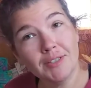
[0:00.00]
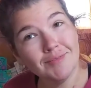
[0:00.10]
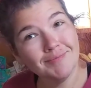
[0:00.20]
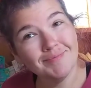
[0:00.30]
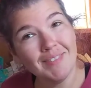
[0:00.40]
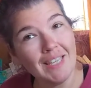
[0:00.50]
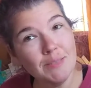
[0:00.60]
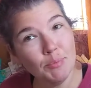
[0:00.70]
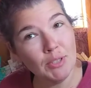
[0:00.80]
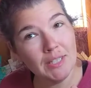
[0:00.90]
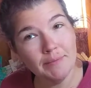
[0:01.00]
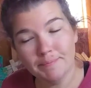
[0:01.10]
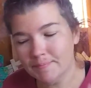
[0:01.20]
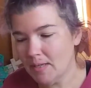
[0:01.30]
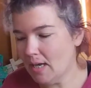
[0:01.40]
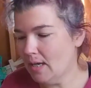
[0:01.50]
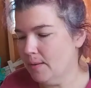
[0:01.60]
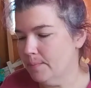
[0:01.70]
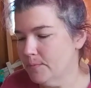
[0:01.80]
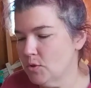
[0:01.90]
Thanks, Brookie.
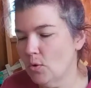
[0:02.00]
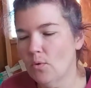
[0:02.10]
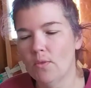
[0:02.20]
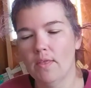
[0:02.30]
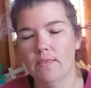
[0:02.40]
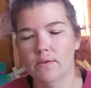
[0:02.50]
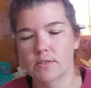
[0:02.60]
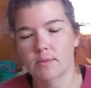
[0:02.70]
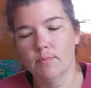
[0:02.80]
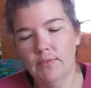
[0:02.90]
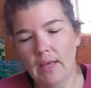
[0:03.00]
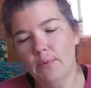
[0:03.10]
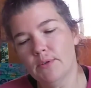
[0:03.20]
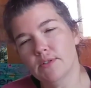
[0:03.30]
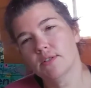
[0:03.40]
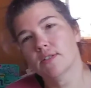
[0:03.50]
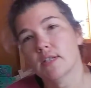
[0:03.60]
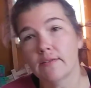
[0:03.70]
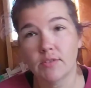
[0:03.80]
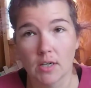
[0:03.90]
There's some flowers
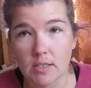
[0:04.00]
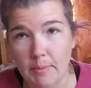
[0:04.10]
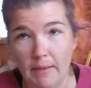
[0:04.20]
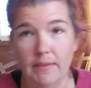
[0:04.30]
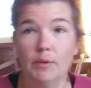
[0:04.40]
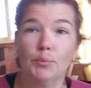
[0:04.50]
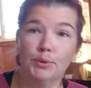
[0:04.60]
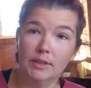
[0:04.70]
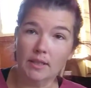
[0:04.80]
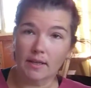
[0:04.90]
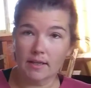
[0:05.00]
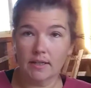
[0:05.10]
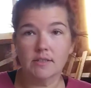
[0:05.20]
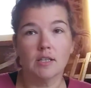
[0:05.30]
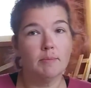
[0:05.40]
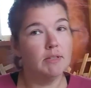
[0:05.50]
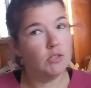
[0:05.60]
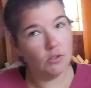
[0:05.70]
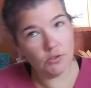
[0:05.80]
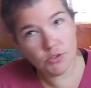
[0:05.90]
that I've talked about that I really like. I saw them at
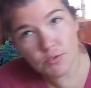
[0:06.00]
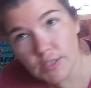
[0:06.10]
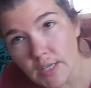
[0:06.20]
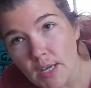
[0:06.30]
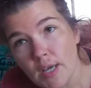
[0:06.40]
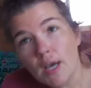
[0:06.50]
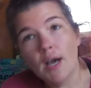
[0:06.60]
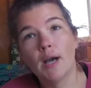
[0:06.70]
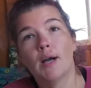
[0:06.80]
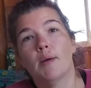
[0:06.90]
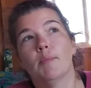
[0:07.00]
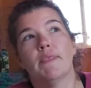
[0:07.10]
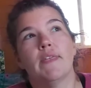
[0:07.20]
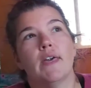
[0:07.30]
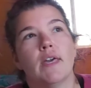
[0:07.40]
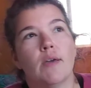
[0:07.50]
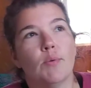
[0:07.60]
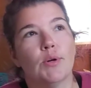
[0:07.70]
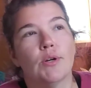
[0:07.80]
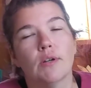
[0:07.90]
Star Nursery. They
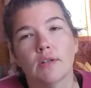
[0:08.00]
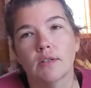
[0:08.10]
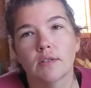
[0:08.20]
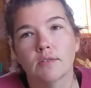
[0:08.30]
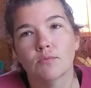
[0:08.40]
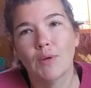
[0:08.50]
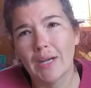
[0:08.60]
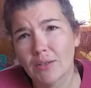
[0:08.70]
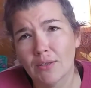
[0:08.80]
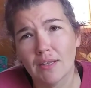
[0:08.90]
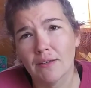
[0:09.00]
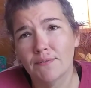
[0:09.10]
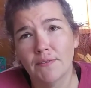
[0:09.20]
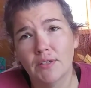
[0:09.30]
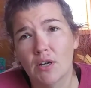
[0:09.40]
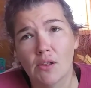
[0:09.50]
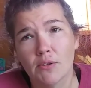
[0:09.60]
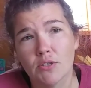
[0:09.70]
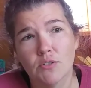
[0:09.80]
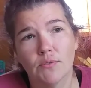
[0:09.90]
were regularly like
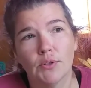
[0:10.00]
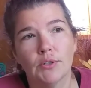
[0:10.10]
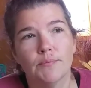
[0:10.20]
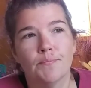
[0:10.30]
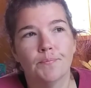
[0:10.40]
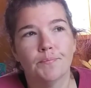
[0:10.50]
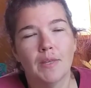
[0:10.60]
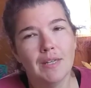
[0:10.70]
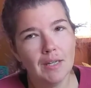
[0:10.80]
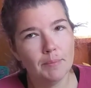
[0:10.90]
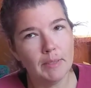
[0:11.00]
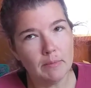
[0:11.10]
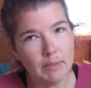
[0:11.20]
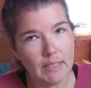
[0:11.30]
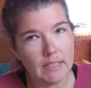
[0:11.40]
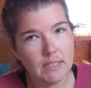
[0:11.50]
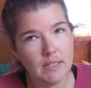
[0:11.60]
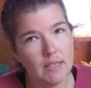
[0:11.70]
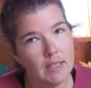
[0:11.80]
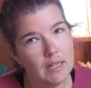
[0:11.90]
$50 for not a big plant,
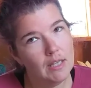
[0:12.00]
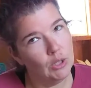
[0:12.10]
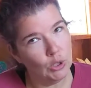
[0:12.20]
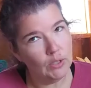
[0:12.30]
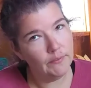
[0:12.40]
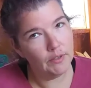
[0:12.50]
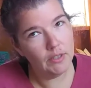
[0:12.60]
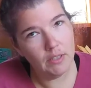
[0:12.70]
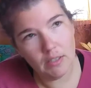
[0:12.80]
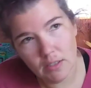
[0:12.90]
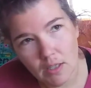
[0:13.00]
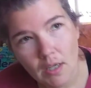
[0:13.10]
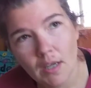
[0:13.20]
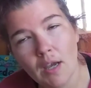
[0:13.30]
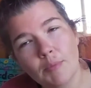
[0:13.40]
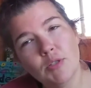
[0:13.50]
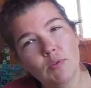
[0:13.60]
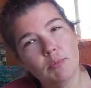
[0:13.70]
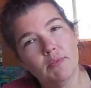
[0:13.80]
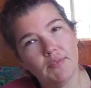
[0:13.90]
and they didn't look very good. I'm sure they
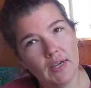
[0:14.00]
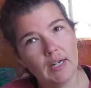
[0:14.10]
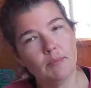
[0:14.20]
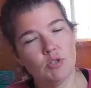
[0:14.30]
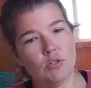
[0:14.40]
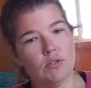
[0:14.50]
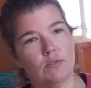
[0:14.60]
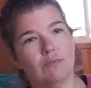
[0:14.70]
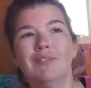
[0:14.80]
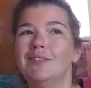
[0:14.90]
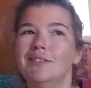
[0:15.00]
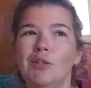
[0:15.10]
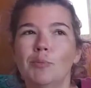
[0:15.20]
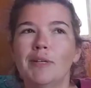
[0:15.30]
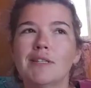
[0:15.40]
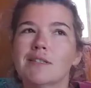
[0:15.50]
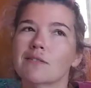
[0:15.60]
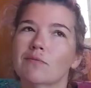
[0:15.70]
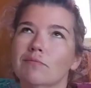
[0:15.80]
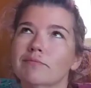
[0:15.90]
would have been fine. I'm sure, well, no, maybe because
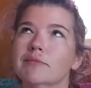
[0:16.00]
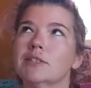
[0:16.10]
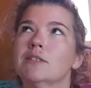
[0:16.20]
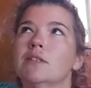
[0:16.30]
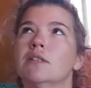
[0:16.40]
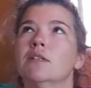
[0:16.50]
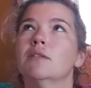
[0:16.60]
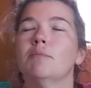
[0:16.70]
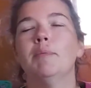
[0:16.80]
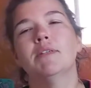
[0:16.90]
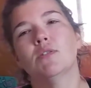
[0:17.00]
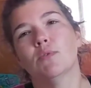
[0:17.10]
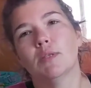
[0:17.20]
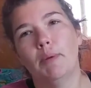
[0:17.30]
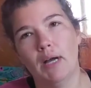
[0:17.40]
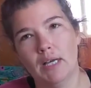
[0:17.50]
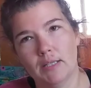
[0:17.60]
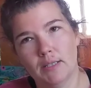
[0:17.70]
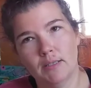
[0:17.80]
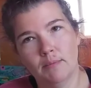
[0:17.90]
they were in the
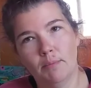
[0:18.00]
pot.